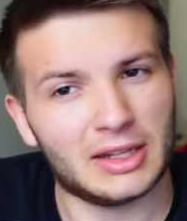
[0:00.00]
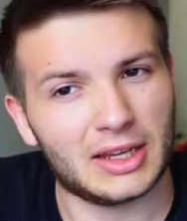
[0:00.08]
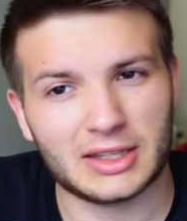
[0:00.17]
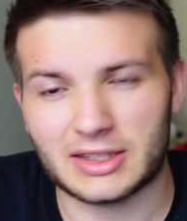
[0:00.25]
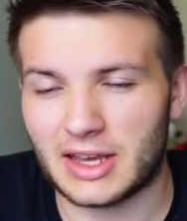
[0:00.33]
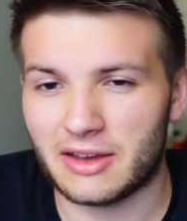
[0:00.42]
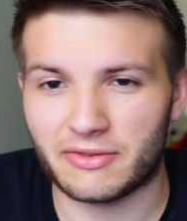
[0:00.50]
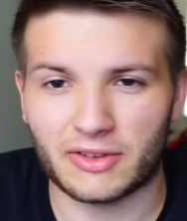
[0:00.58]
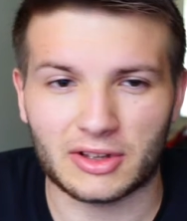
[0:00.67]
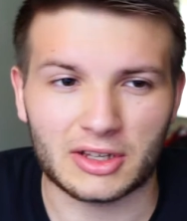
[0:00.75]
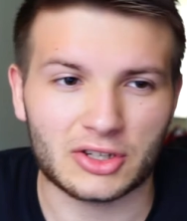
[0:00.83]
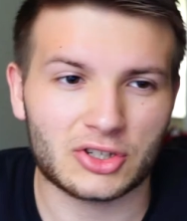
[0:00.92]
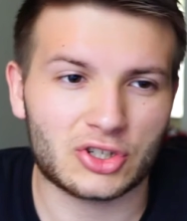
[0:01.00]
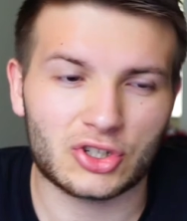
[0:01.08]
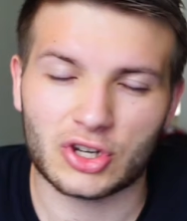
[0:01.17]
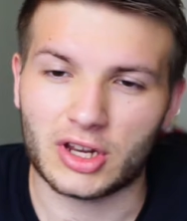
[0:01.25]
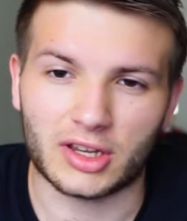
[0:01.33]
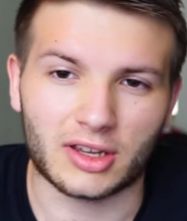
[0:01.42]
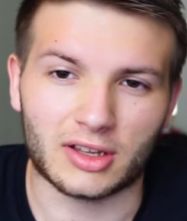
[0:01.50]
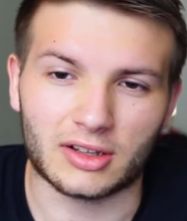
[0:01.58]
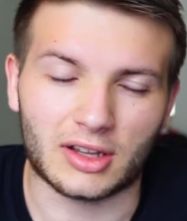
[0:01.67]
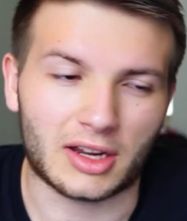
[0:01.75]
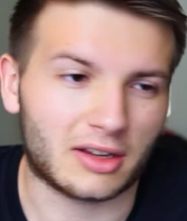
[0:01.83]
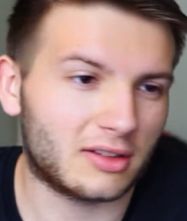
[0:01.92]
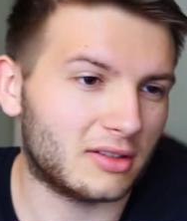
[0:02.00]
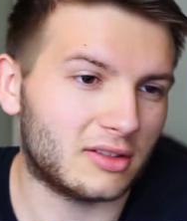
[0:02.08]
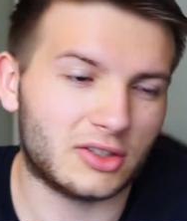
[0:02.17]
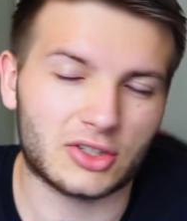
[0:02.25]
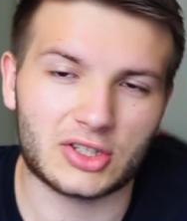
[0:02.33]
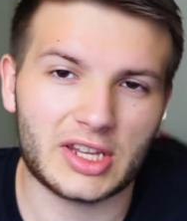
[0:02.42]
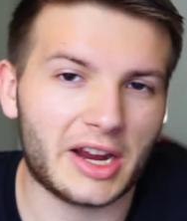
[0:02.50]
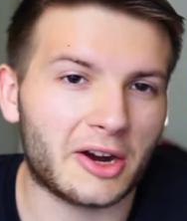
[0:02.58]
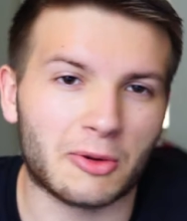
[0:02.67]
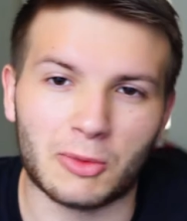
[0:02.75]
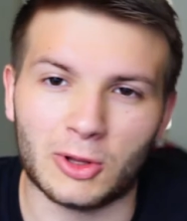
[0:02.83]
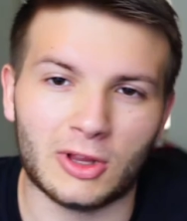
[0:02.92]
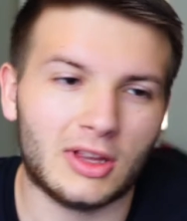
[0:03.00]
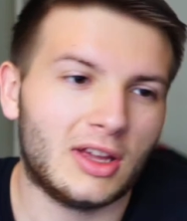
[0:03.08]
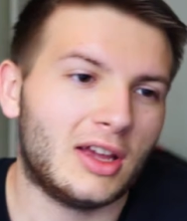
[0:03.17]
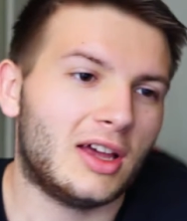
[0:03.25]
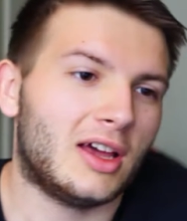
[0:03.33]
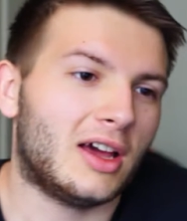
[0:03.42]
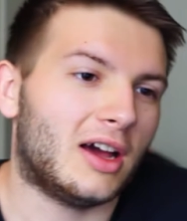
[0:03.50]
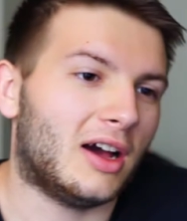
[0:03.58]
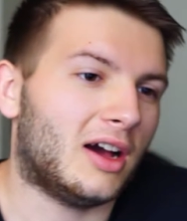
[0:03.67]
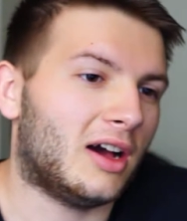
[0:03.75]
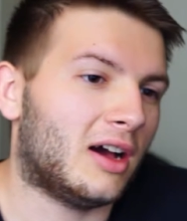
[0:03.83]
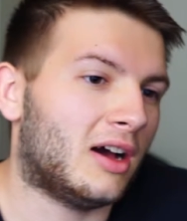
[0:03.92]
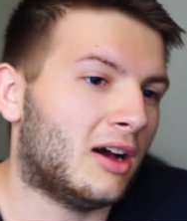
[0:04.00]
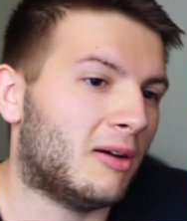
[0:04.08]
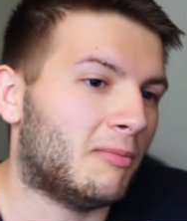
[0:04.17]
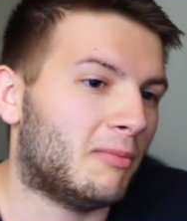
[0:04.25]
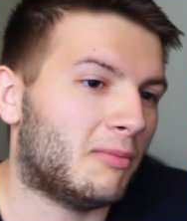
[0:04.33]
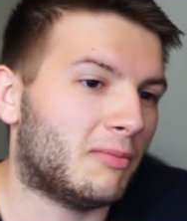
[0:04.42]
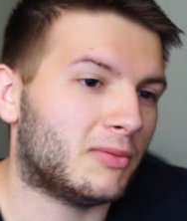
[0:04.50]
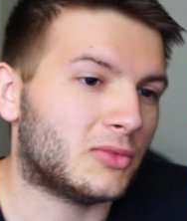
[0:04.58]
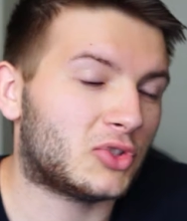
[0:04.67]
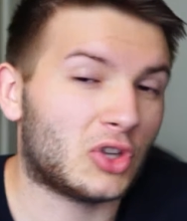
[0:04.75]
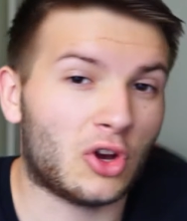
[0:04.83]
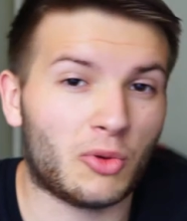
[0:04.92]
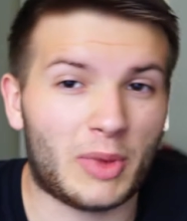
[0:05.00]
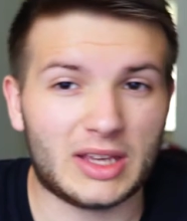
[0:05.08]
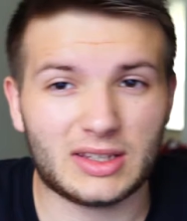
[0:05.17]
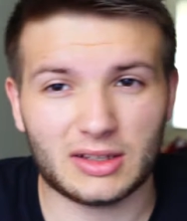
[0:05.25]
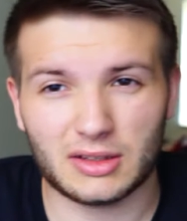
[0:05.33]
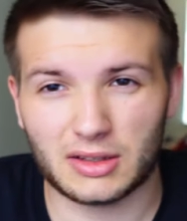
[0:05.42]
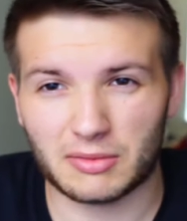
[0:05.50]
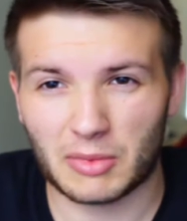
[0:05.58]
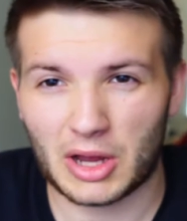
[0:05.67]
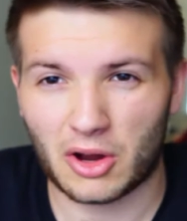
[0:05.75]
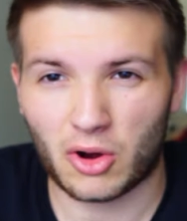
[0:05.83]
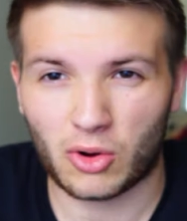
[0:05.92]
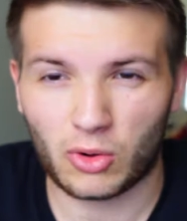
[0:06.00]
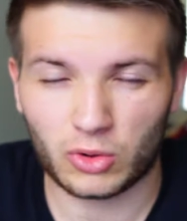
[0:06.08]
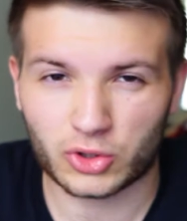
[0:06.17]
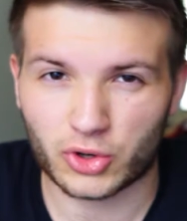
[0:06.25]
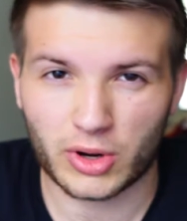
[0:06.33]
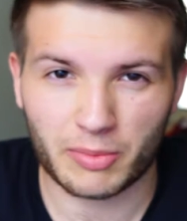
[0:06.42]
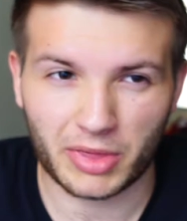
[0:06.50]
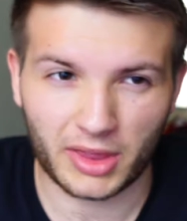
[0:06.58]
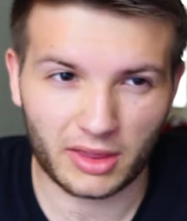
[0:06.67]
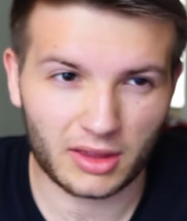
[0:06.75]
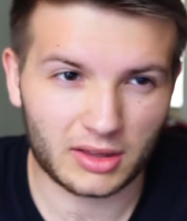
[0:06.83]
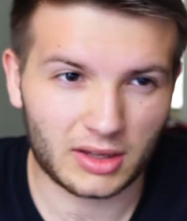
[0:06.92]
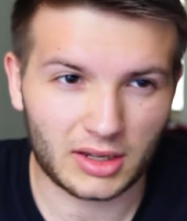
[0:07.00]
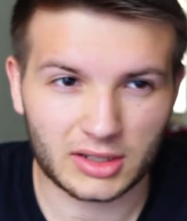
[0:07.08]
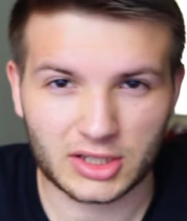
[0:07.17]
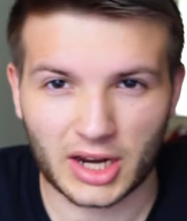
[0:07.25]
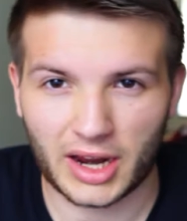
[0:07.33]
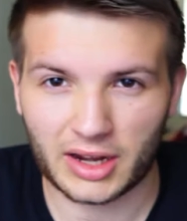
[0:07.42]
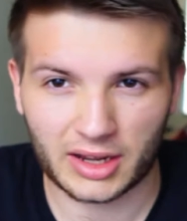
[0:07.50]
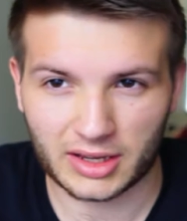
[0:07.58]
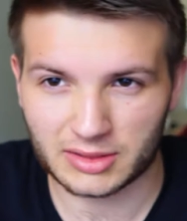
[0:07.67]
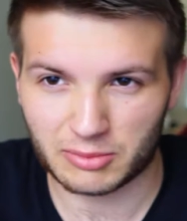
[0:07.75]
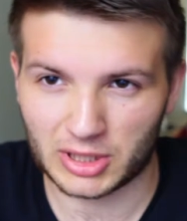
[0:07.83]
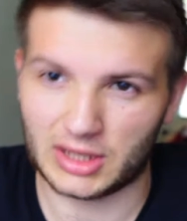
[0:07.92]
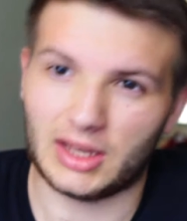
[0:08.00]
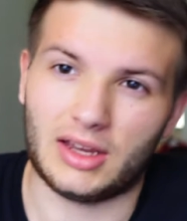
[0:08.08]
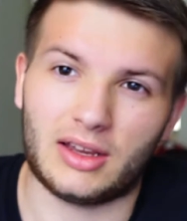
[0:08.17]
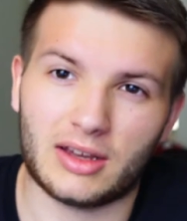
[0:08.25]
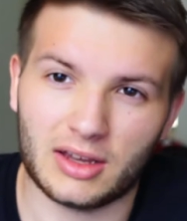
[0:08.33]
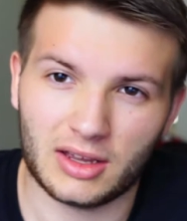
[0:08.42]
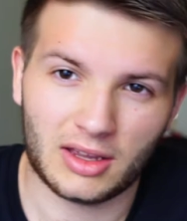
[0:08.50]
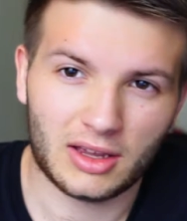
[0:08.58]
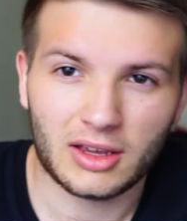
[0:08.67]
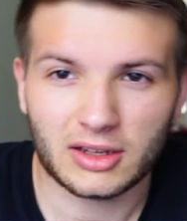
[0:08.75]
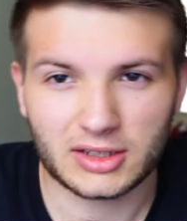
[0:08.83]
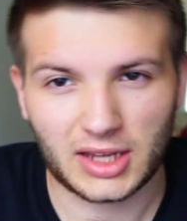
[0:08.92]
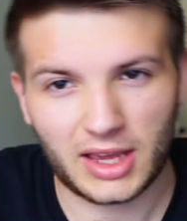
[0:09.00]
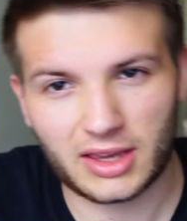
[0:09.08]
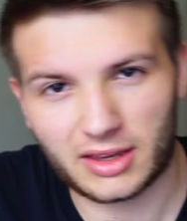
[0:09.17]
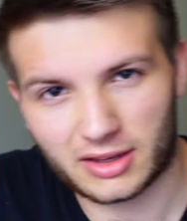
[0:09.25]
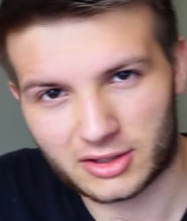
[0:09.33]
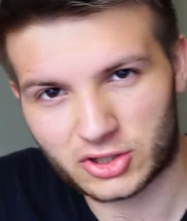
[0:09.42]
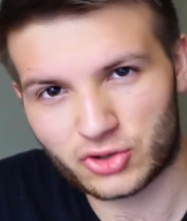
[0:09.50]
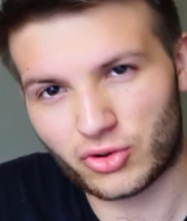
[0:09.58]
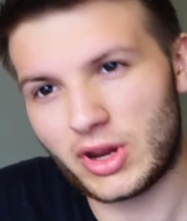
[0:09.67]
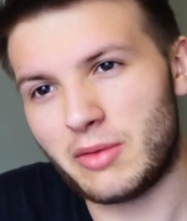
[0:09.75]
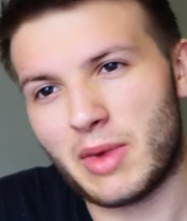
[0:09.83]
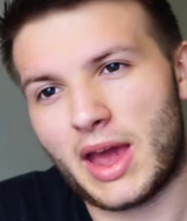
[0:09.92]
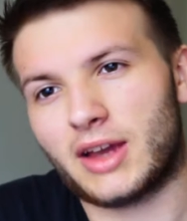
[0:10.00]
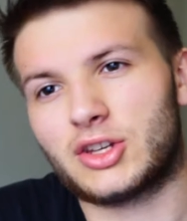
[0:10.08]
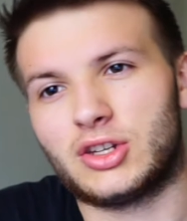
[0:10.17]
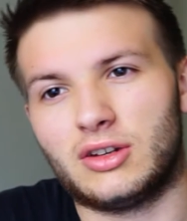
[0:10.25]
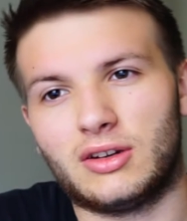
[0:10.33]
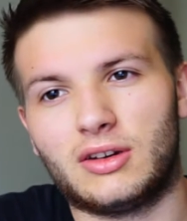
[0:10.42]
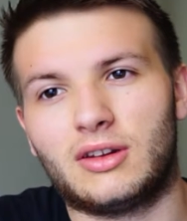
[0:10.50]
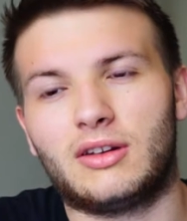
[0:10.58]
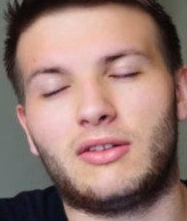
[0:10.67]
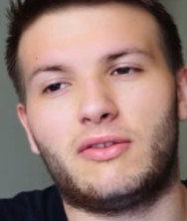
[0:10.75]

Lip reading: next day I felt like shit again, like just terrible. So basically my whole trip in China has been like taking extreme action